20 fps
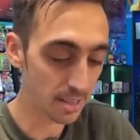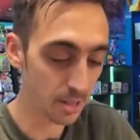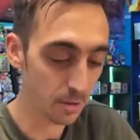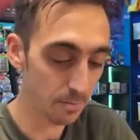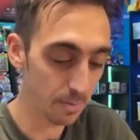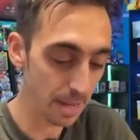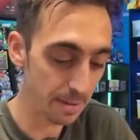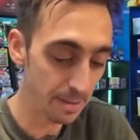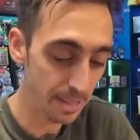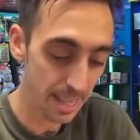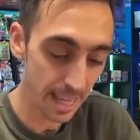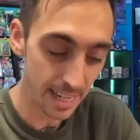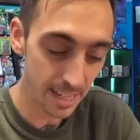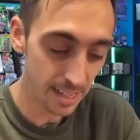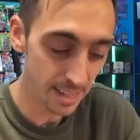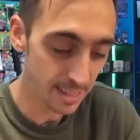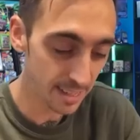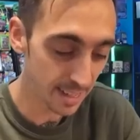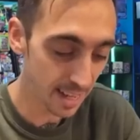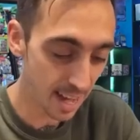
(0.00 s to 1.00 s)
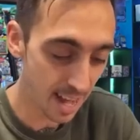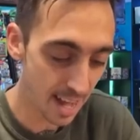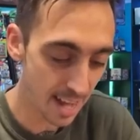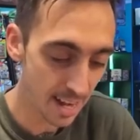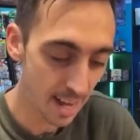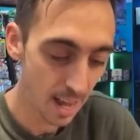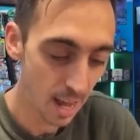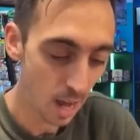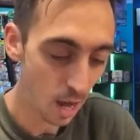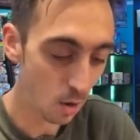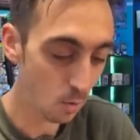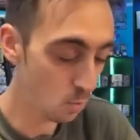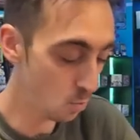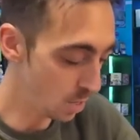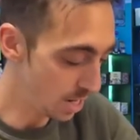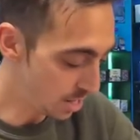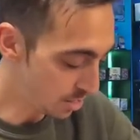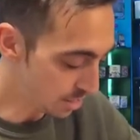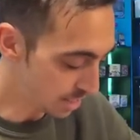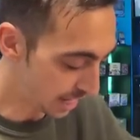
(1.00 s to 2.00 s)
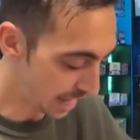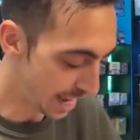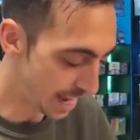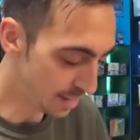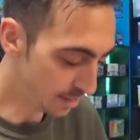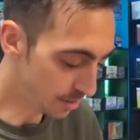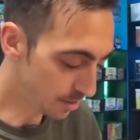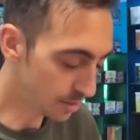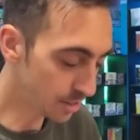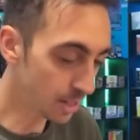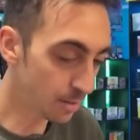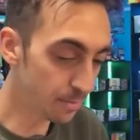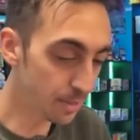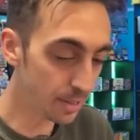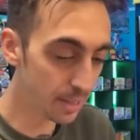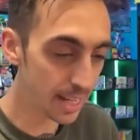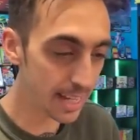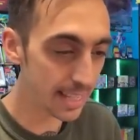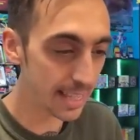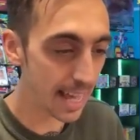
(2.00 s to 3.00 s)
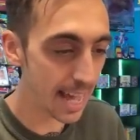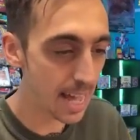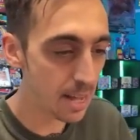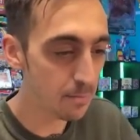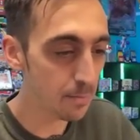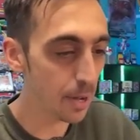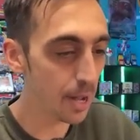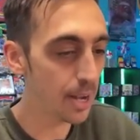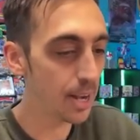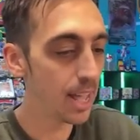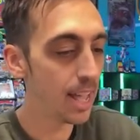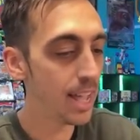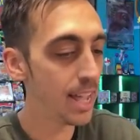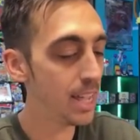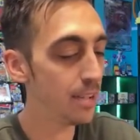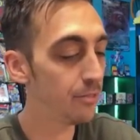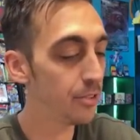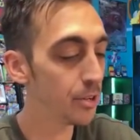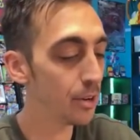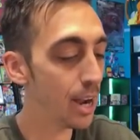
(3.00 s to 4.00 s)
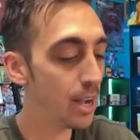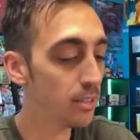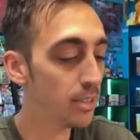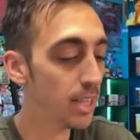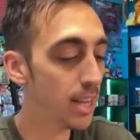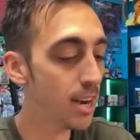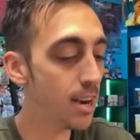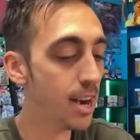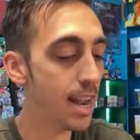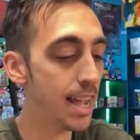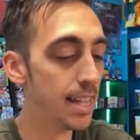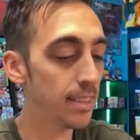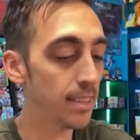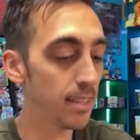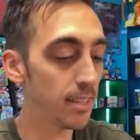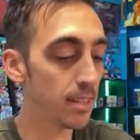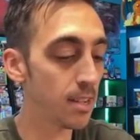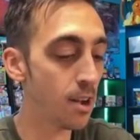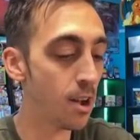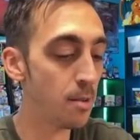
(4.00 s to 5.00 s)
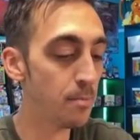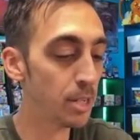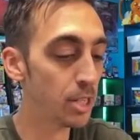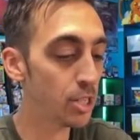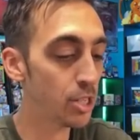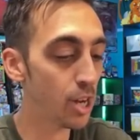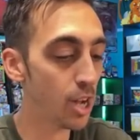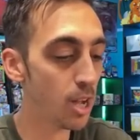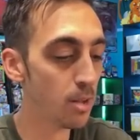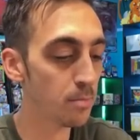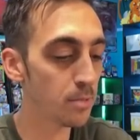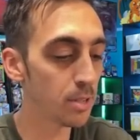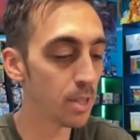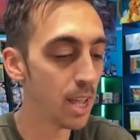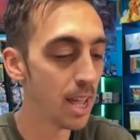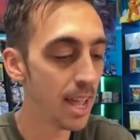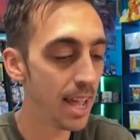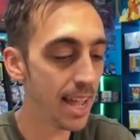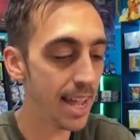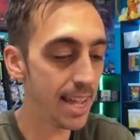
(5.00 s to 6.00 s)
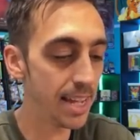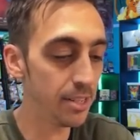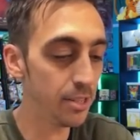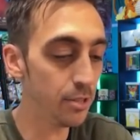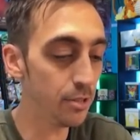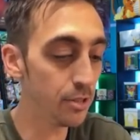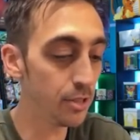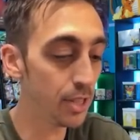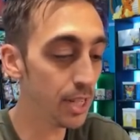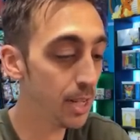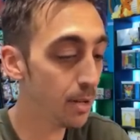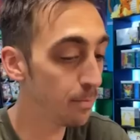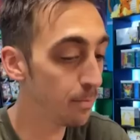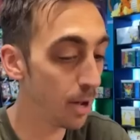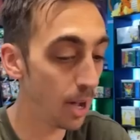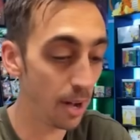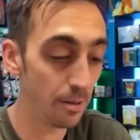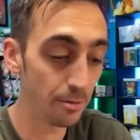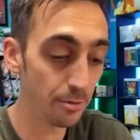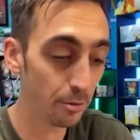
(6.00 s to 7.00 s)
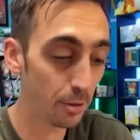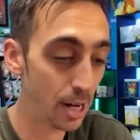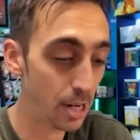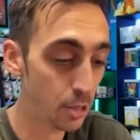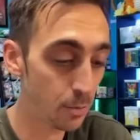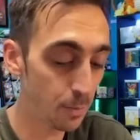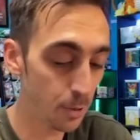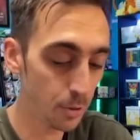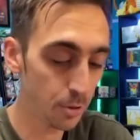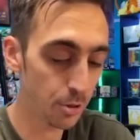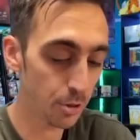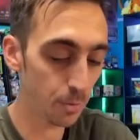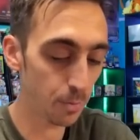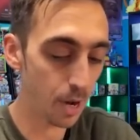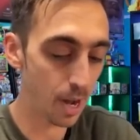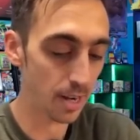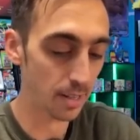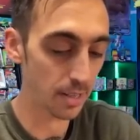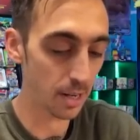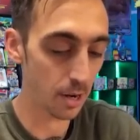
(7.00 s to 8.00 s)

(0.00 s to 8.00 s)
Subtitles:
So maybe they just got a weird case or something like that. But if you're out there at the comic shops and you see a fresh booster box